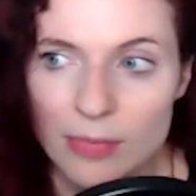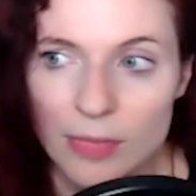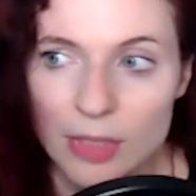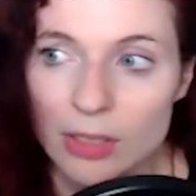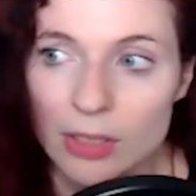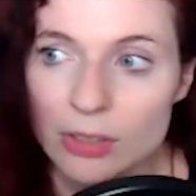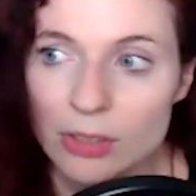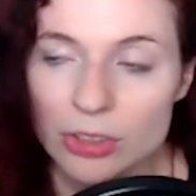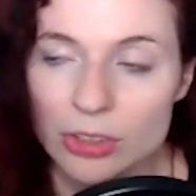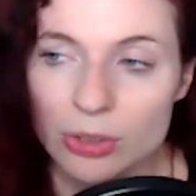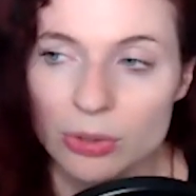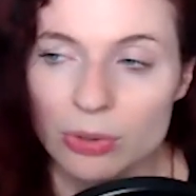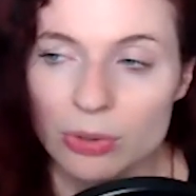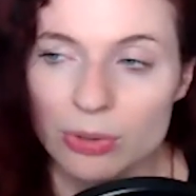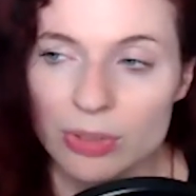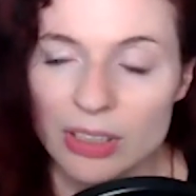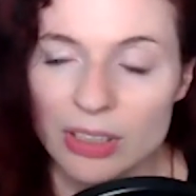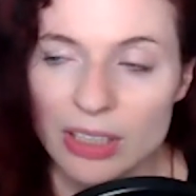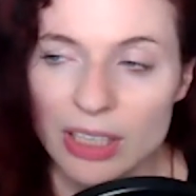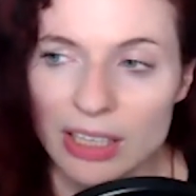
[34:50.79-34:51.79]

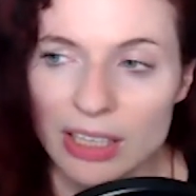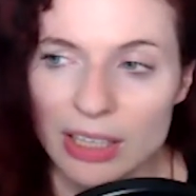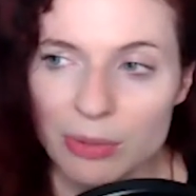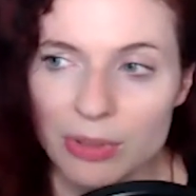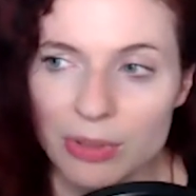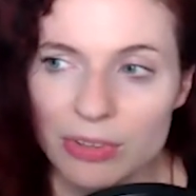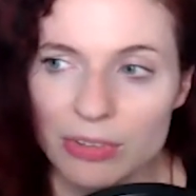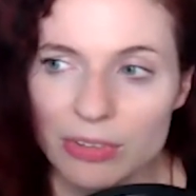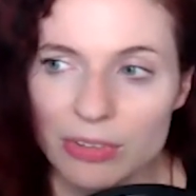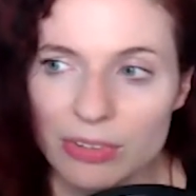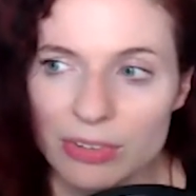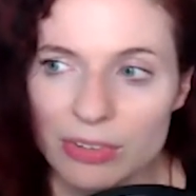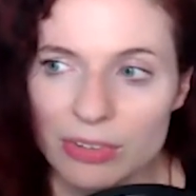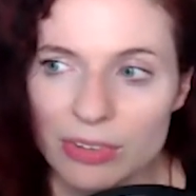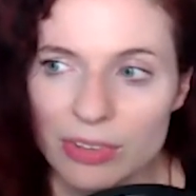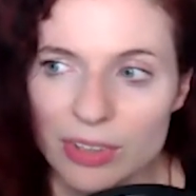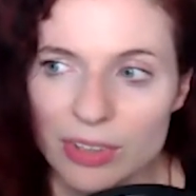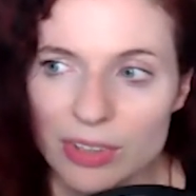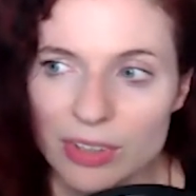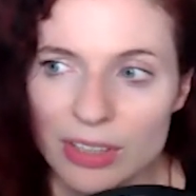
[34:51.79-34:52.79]
So yeah, that was
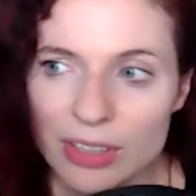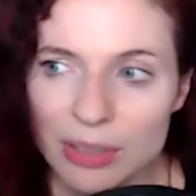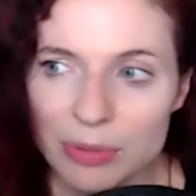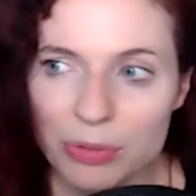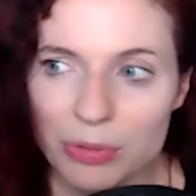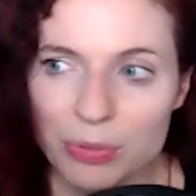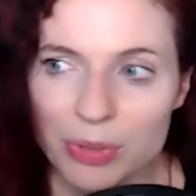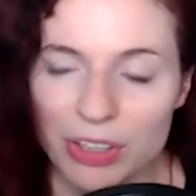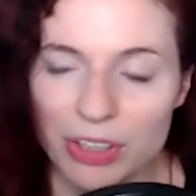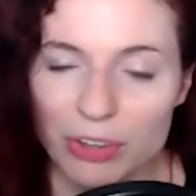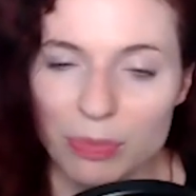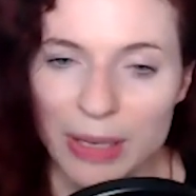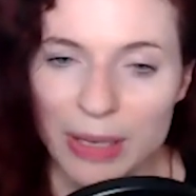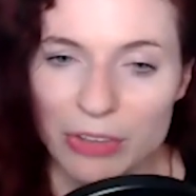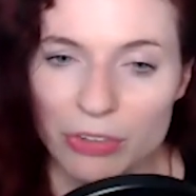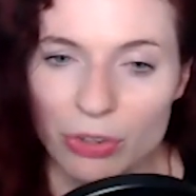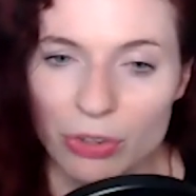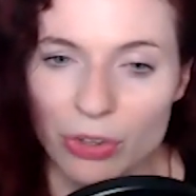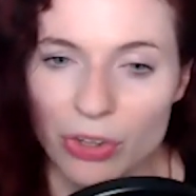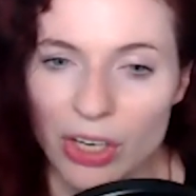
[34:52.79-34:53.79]
really
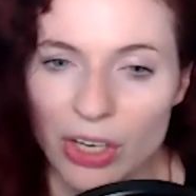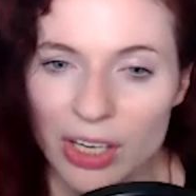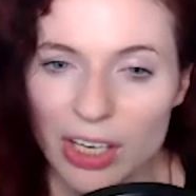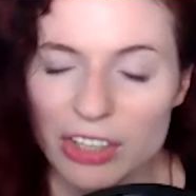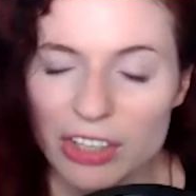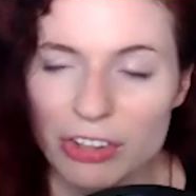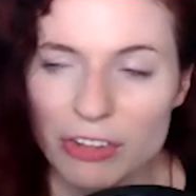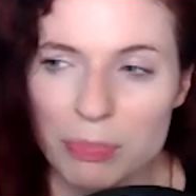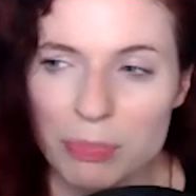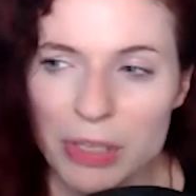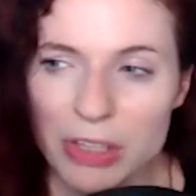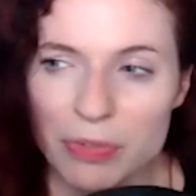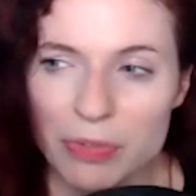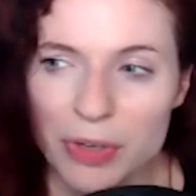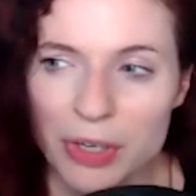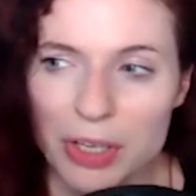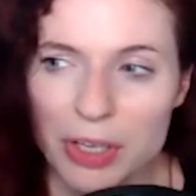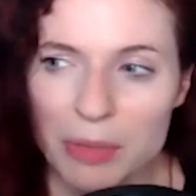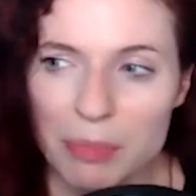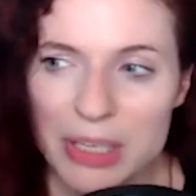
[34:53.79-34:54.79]
special. And
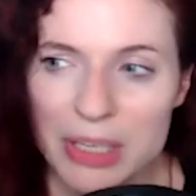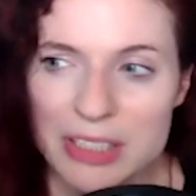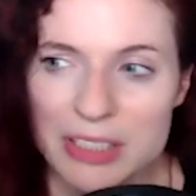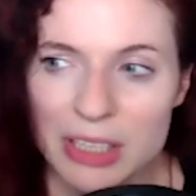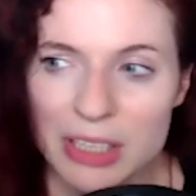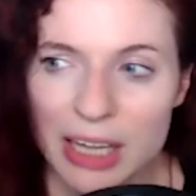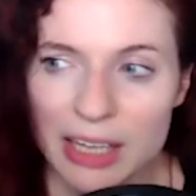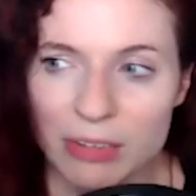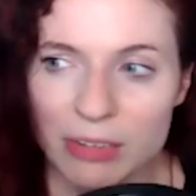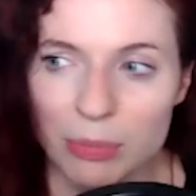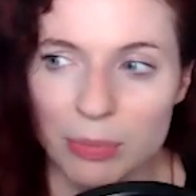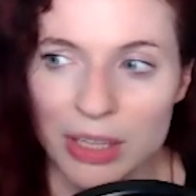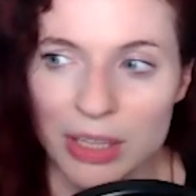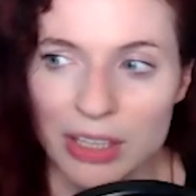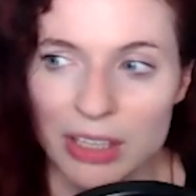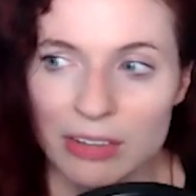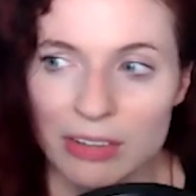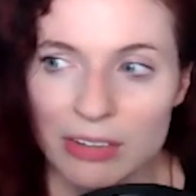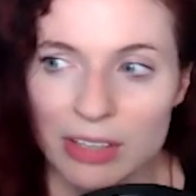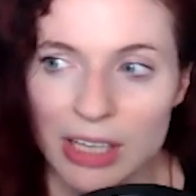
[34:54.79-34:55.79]
it means a lot to me,
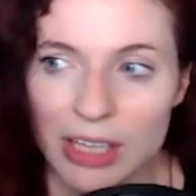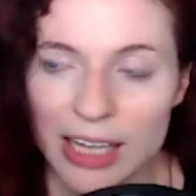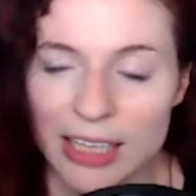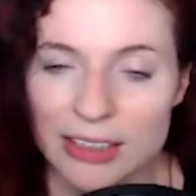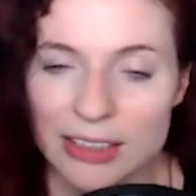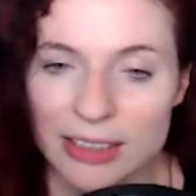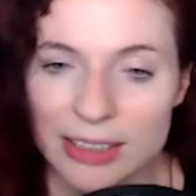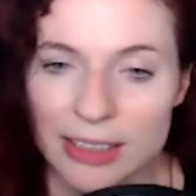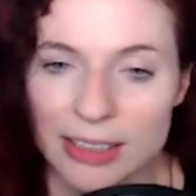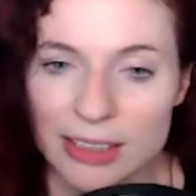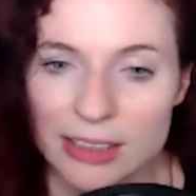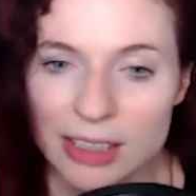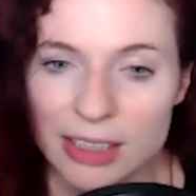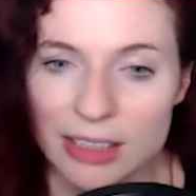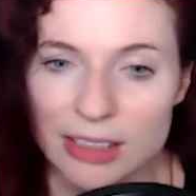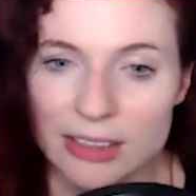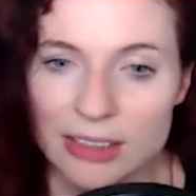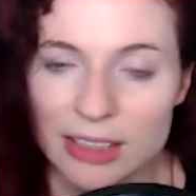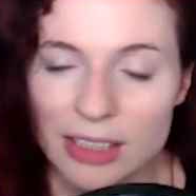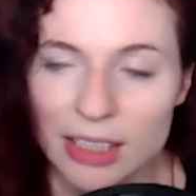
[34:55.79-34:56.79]
these classes,
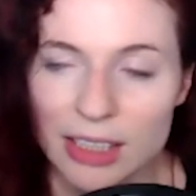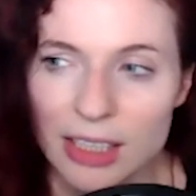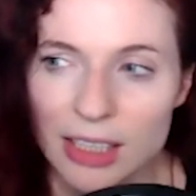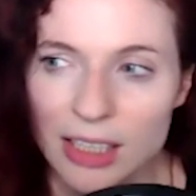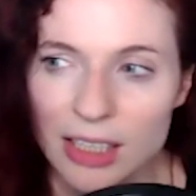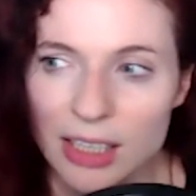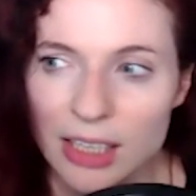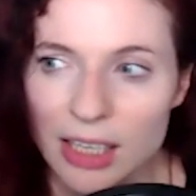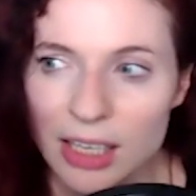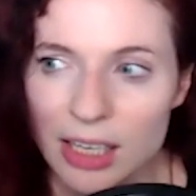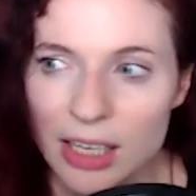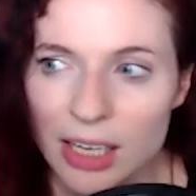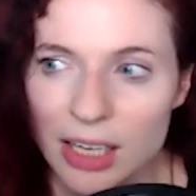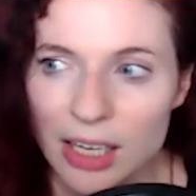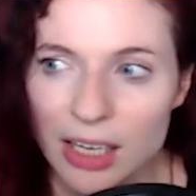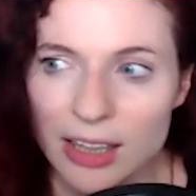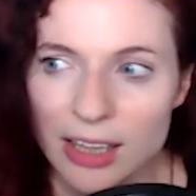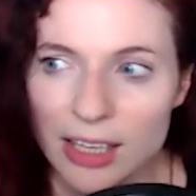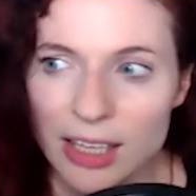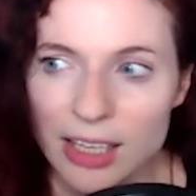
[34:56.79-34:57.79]
because
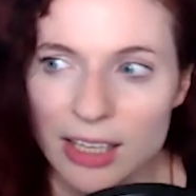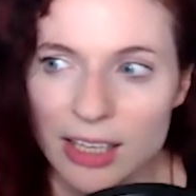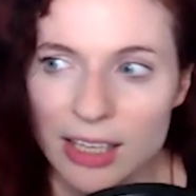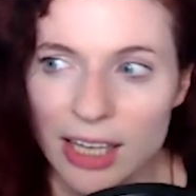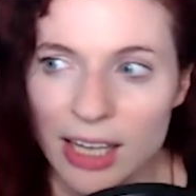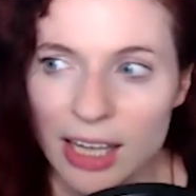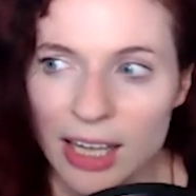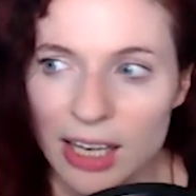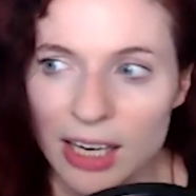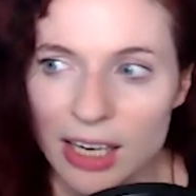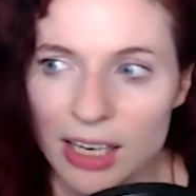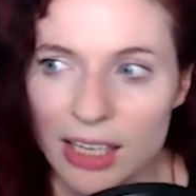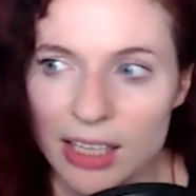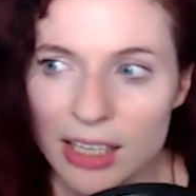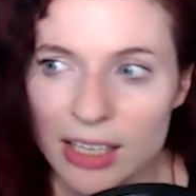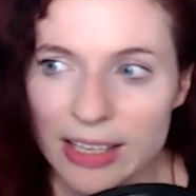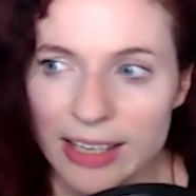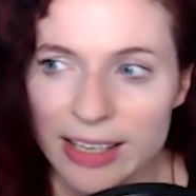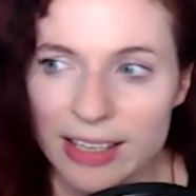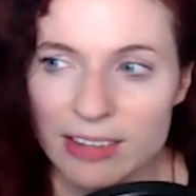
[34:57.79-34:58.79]
I think that
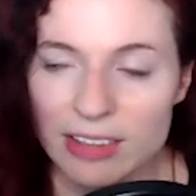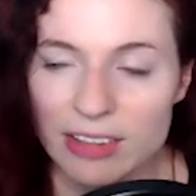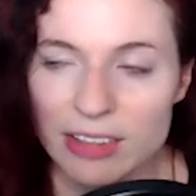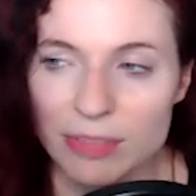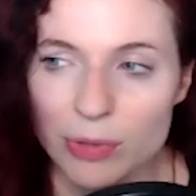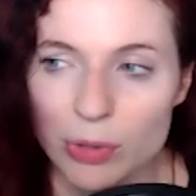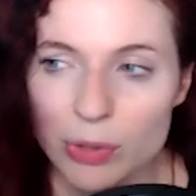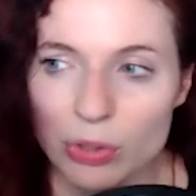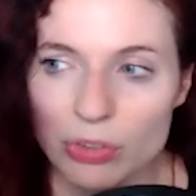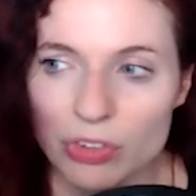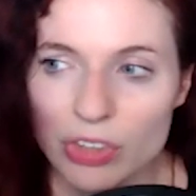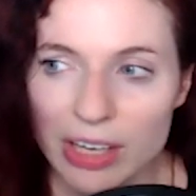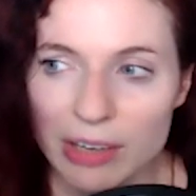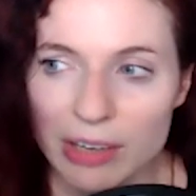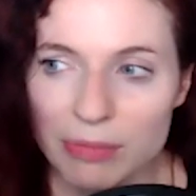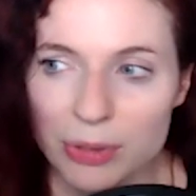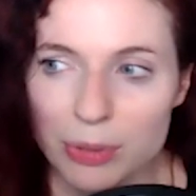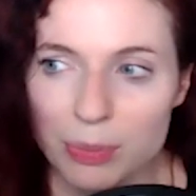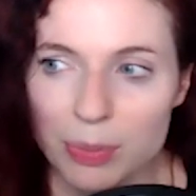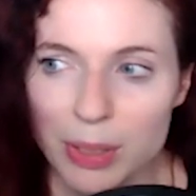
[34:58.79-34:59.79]
it's a difficult
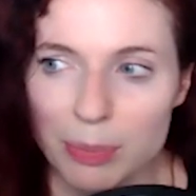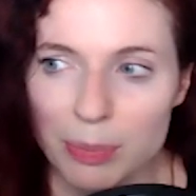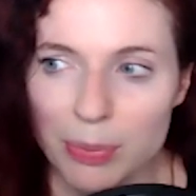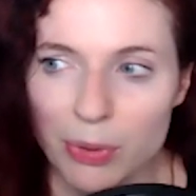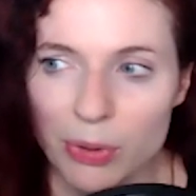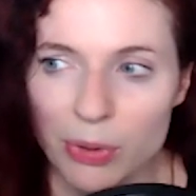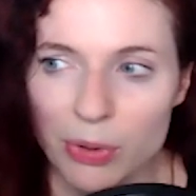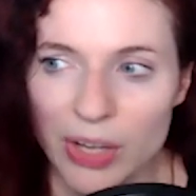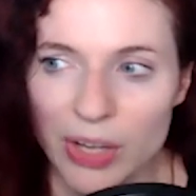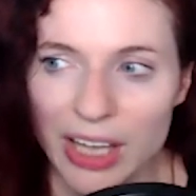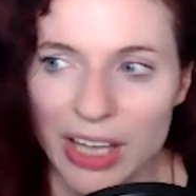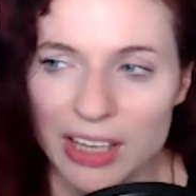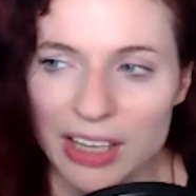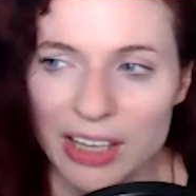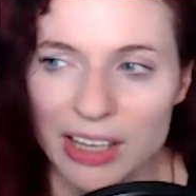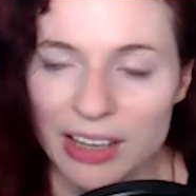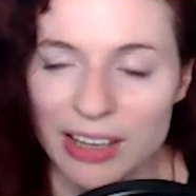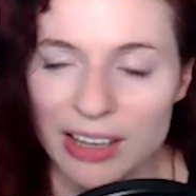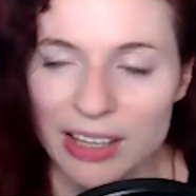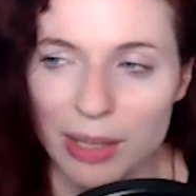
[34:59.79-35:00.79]
time for people,
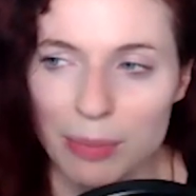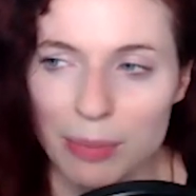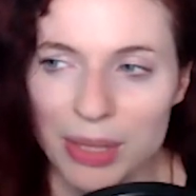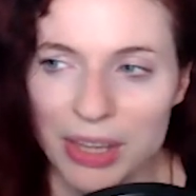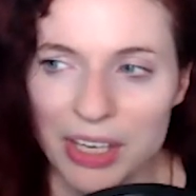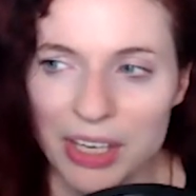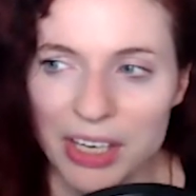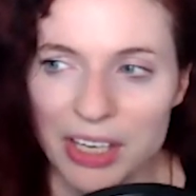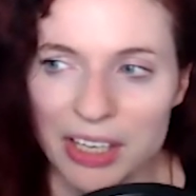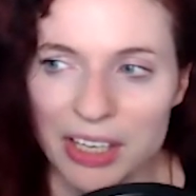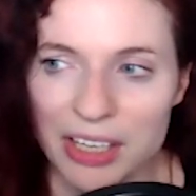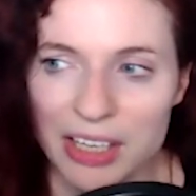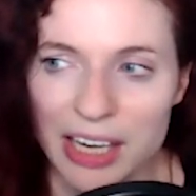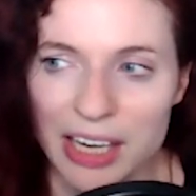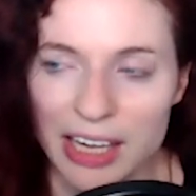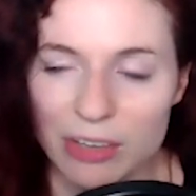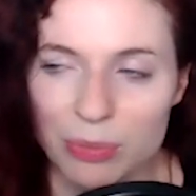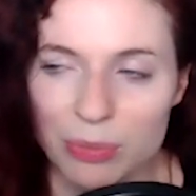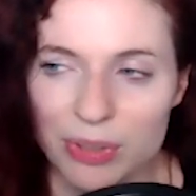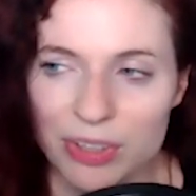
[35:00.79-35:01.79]
and the ability to
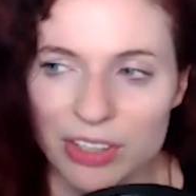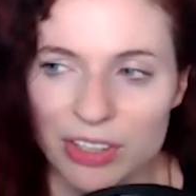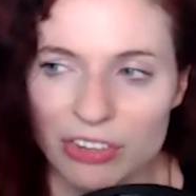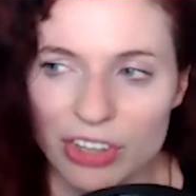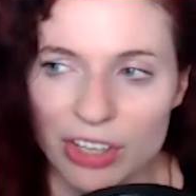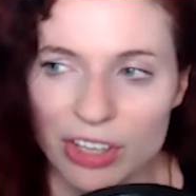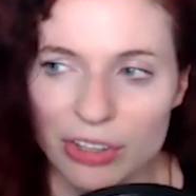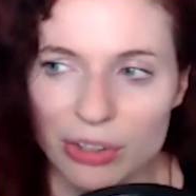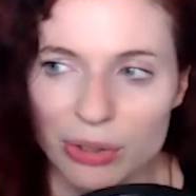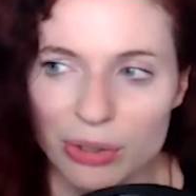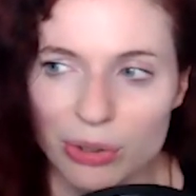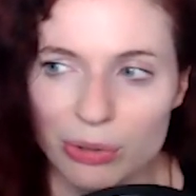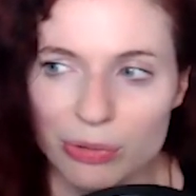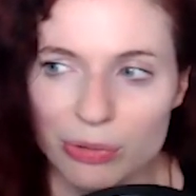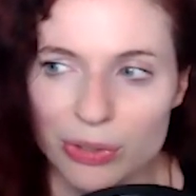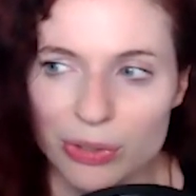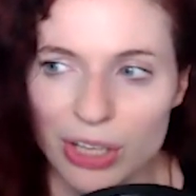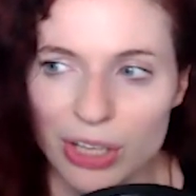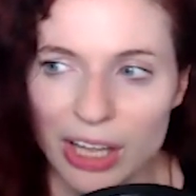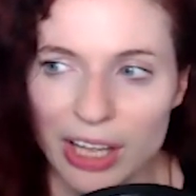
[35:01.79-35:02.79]
connect with each other
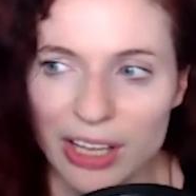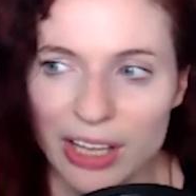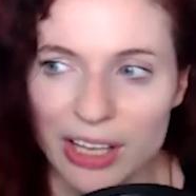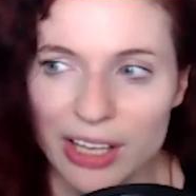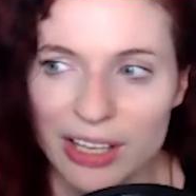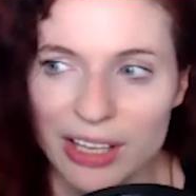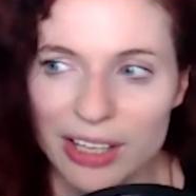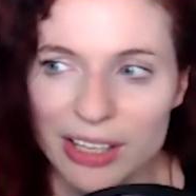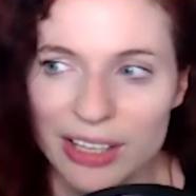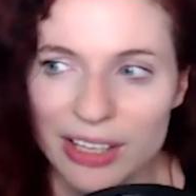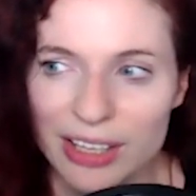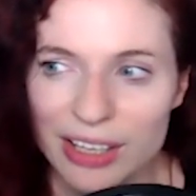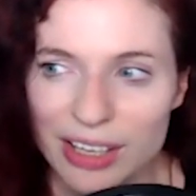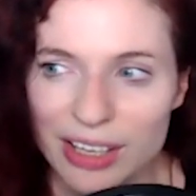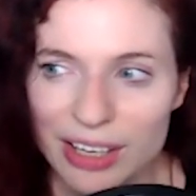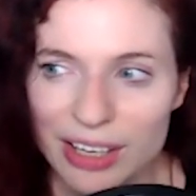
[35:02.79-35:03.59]
over like a